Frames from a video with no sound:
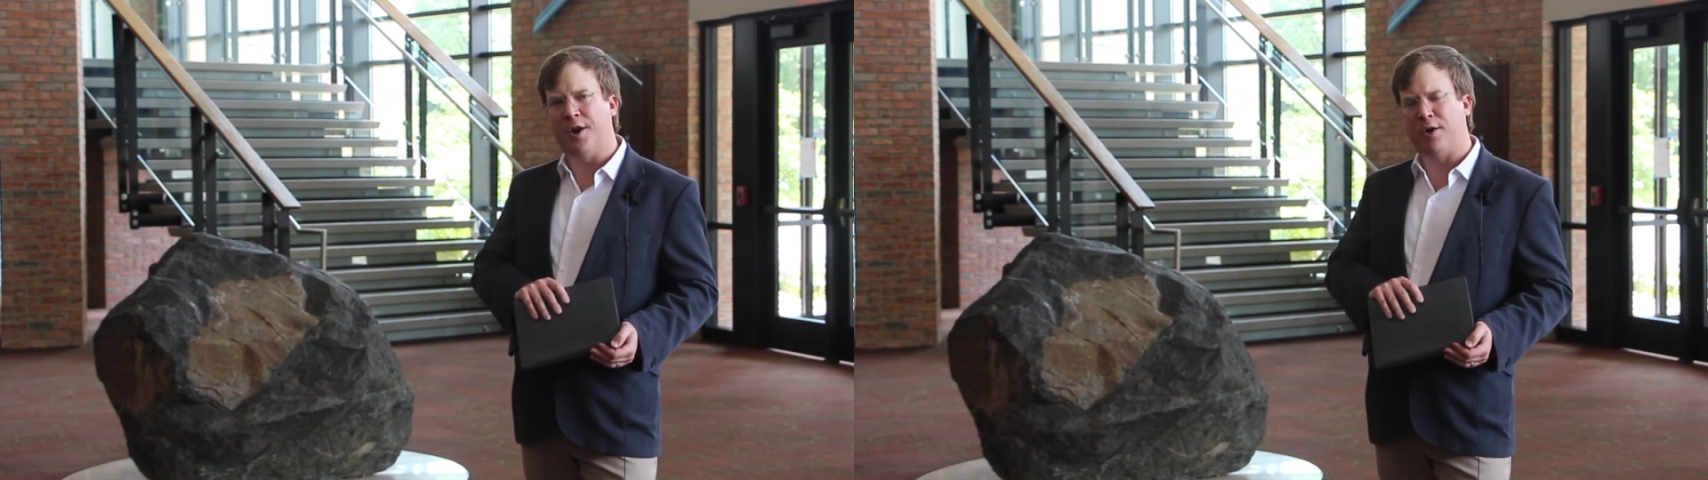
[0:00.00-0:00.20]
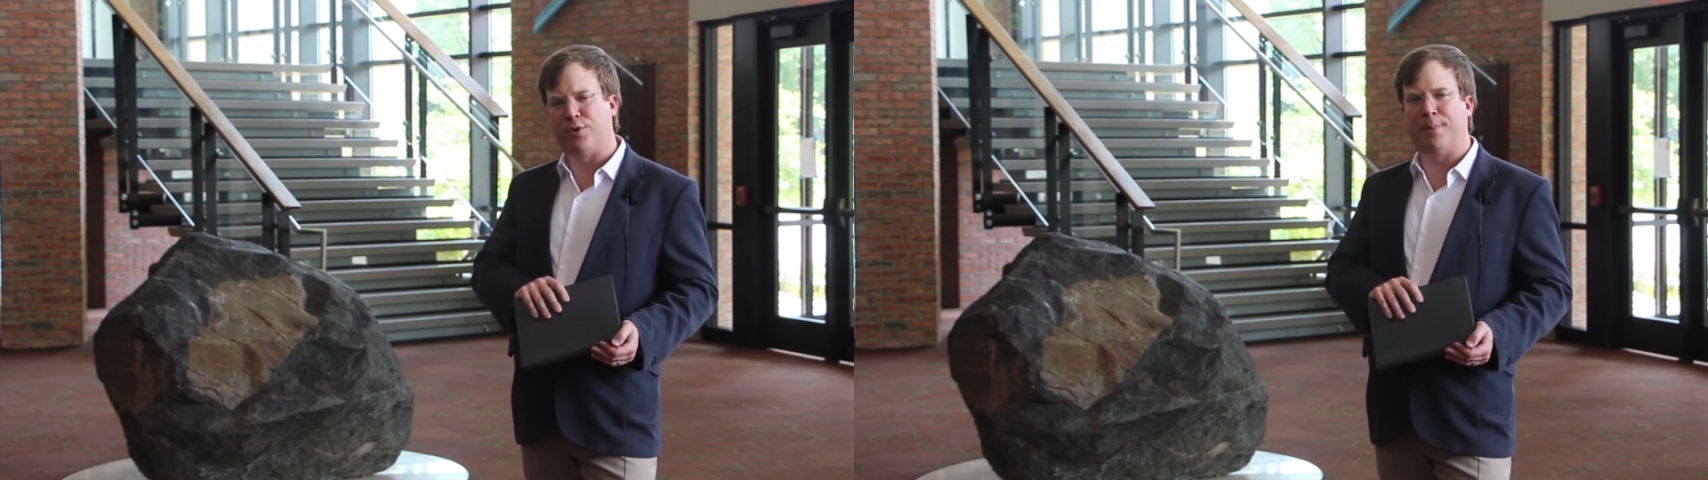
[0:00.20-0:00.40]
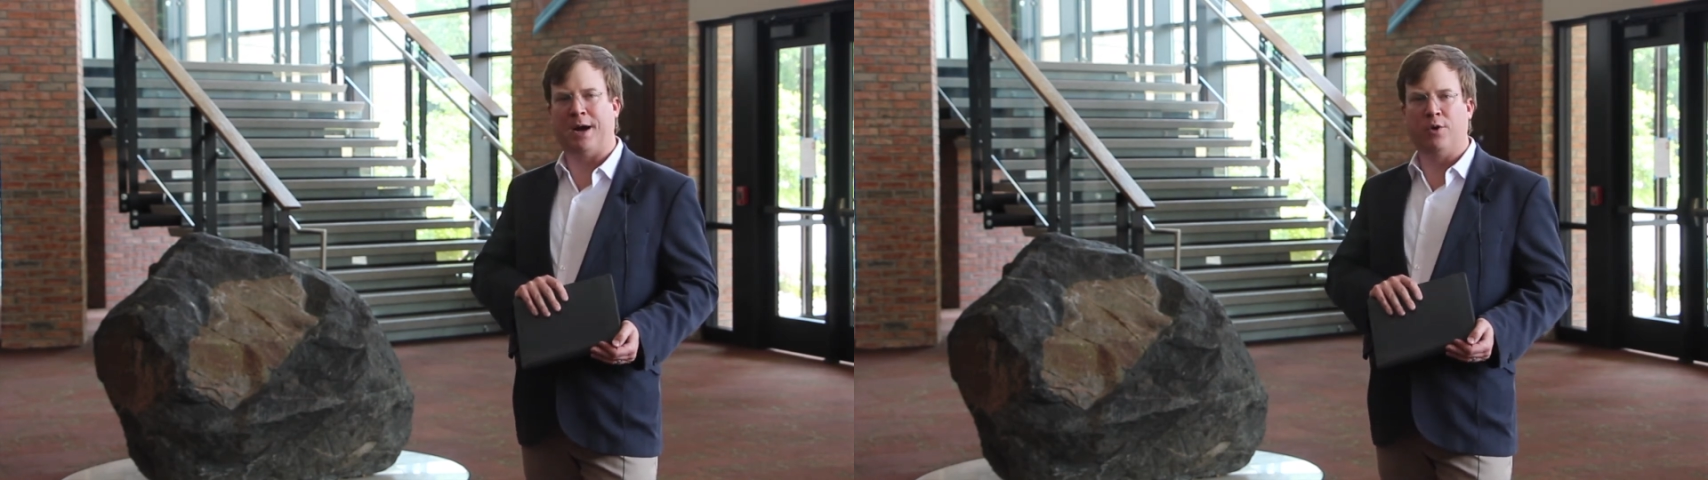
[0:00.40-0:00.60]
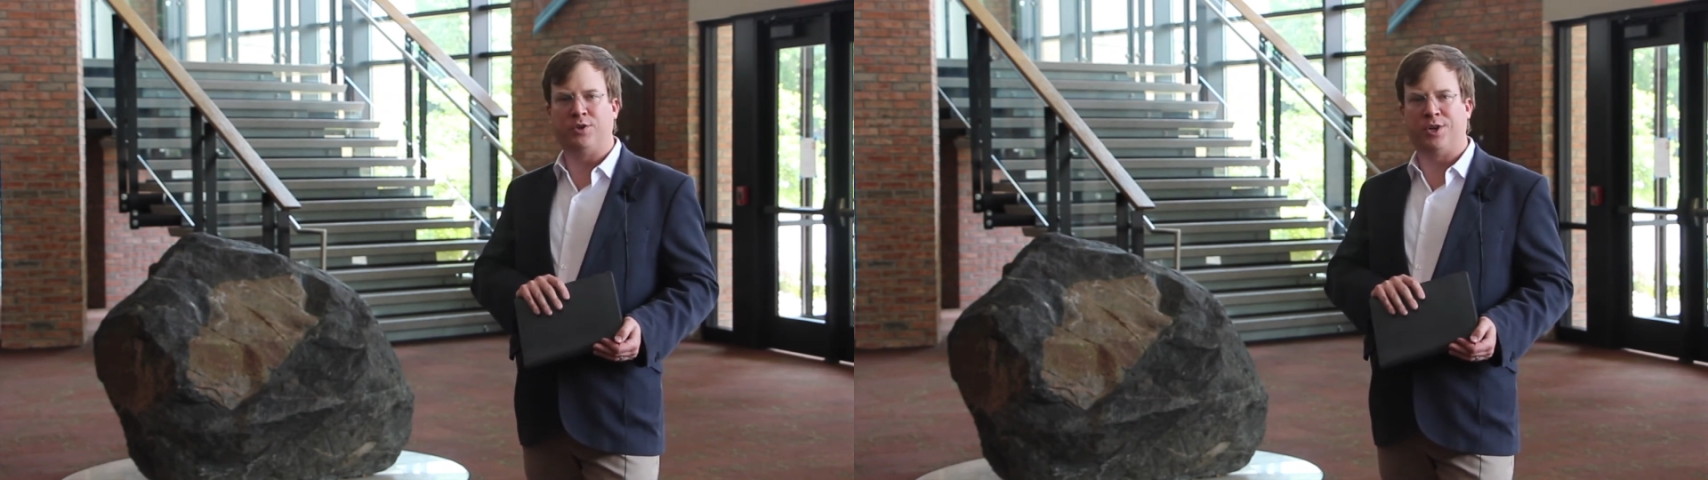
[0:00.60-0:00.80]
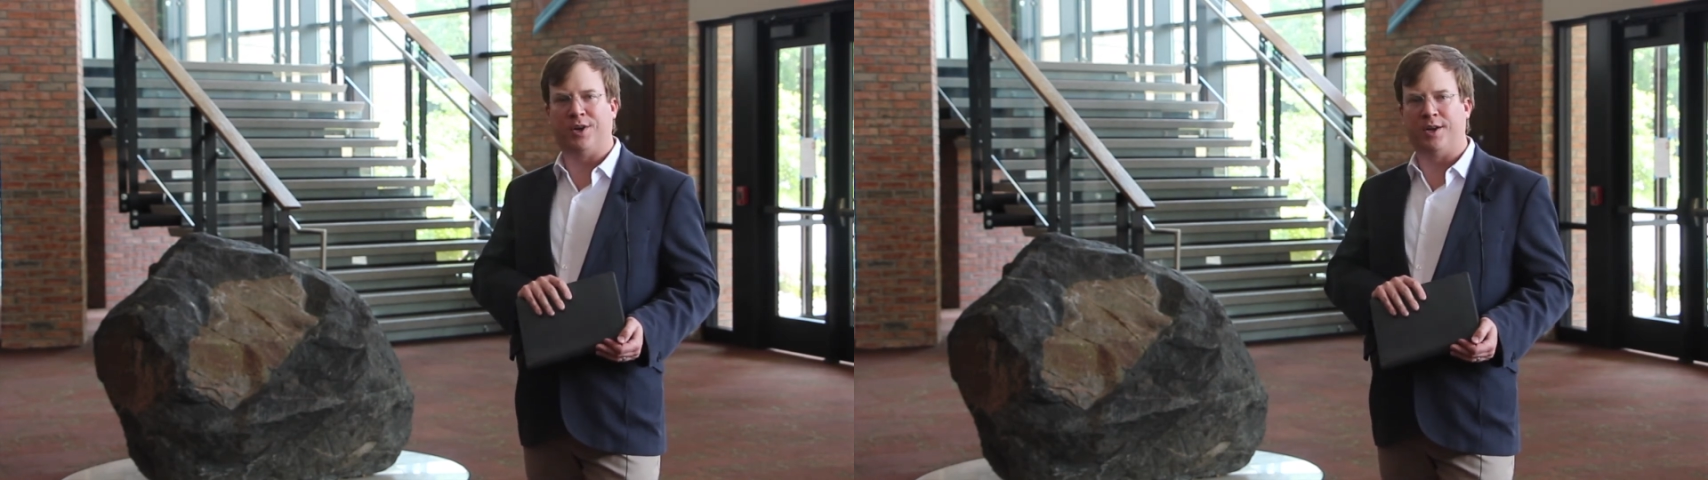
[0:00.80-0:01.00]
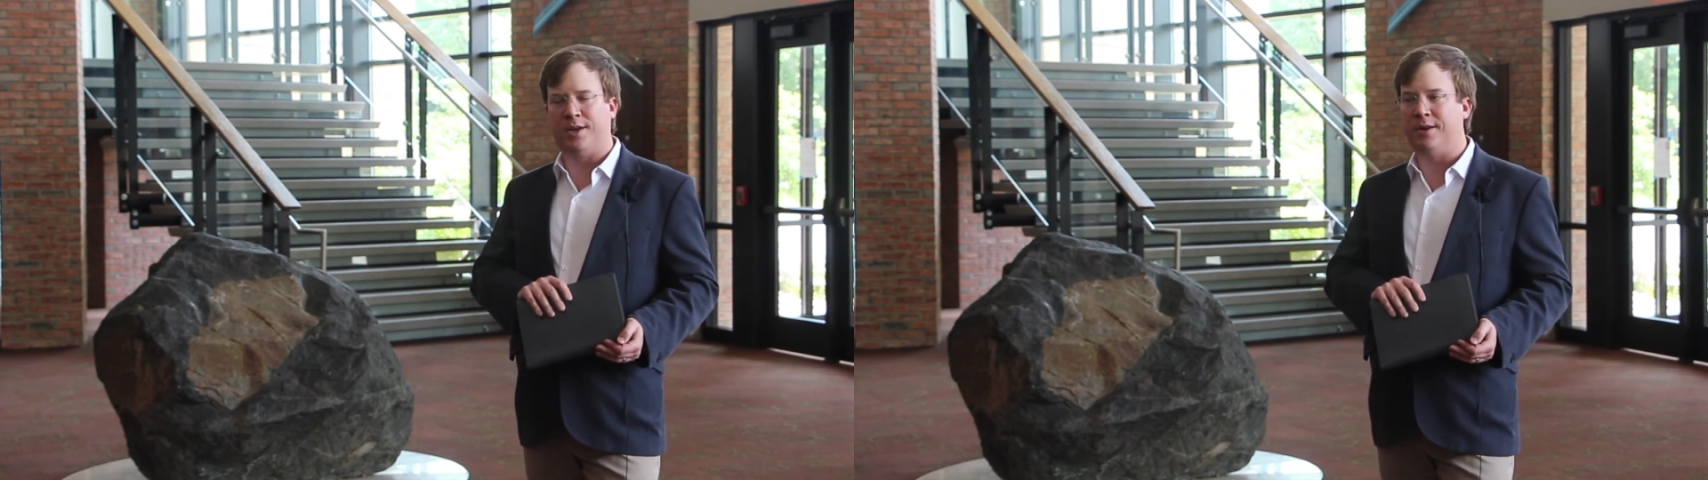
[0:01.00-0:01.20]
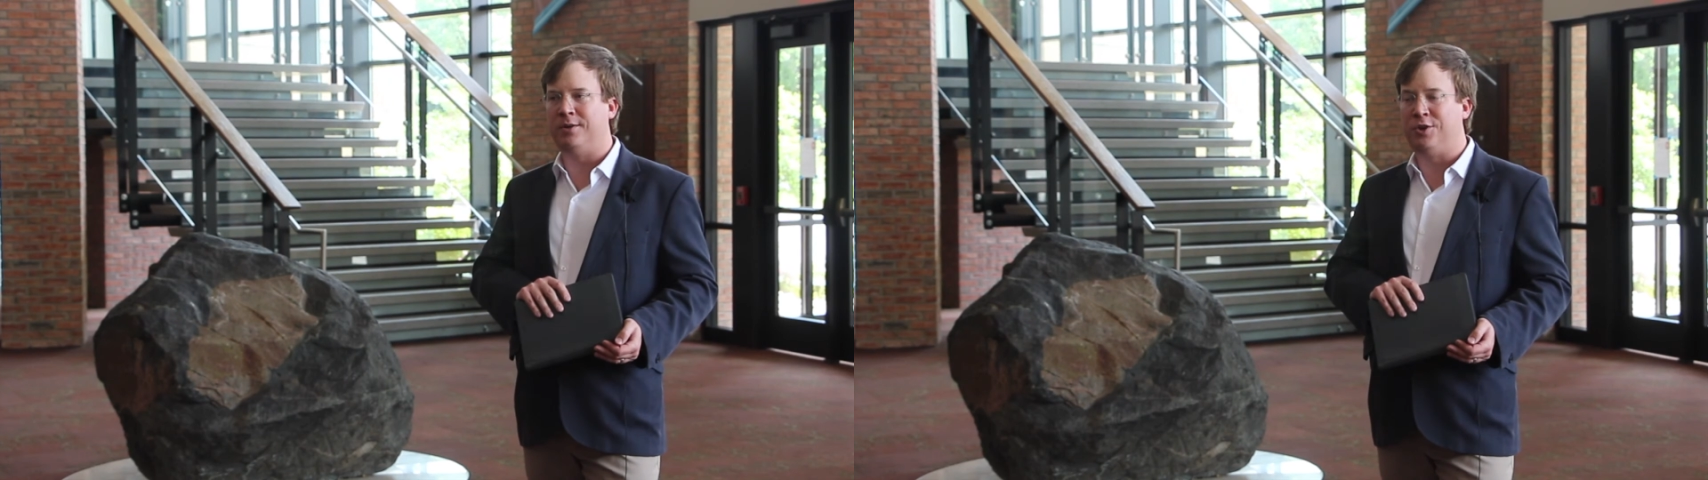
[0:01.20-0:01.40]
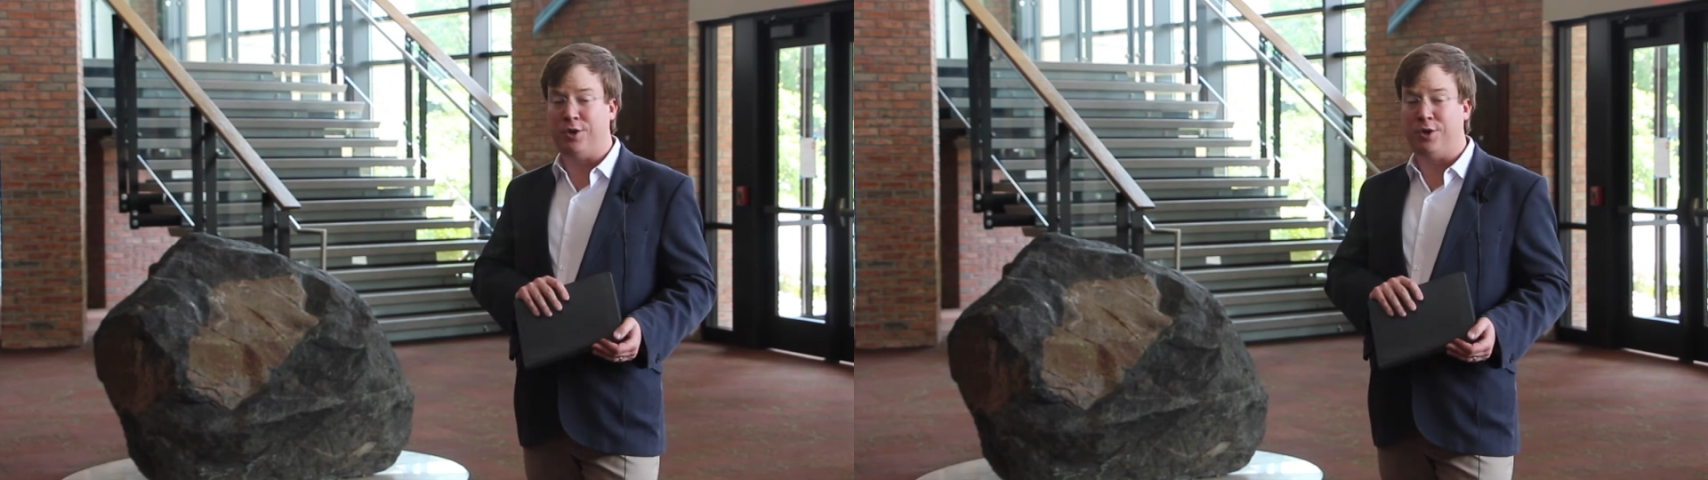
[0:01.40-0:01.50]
enough about to